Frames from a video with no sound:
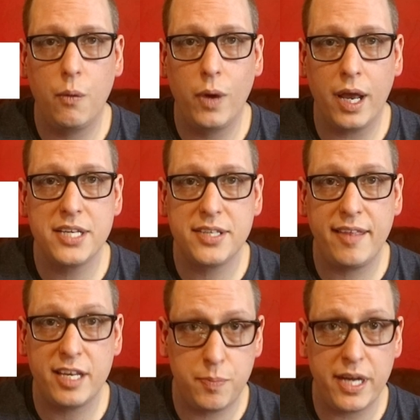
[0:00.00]
when I
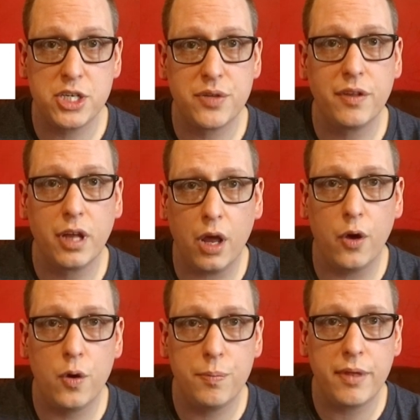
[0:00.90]
say there's pictures of the
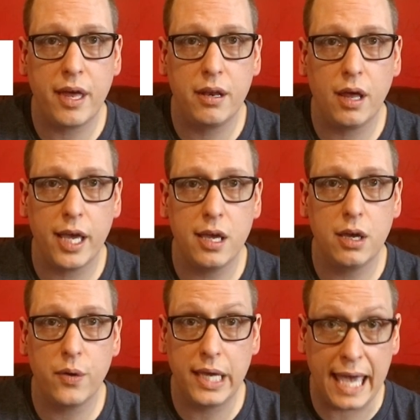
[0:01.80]
globe, then I
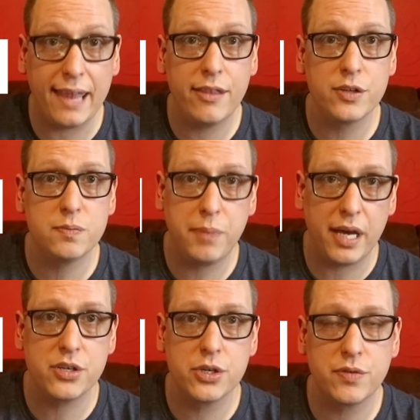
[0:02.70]
can go and get those
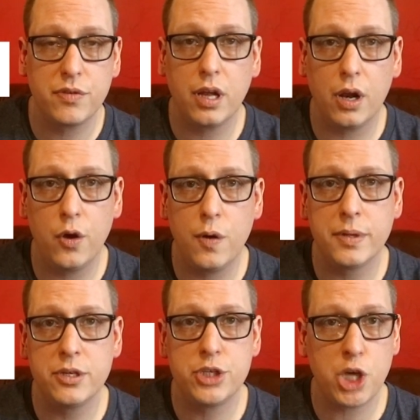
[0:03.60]
pictures of the
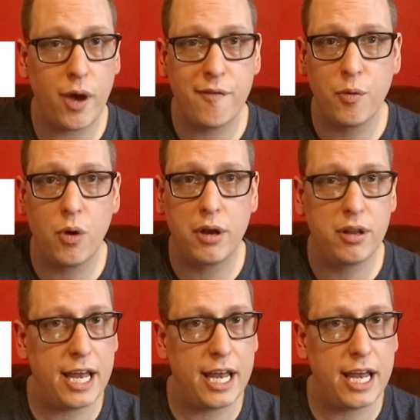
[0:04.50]
globe and show everyone,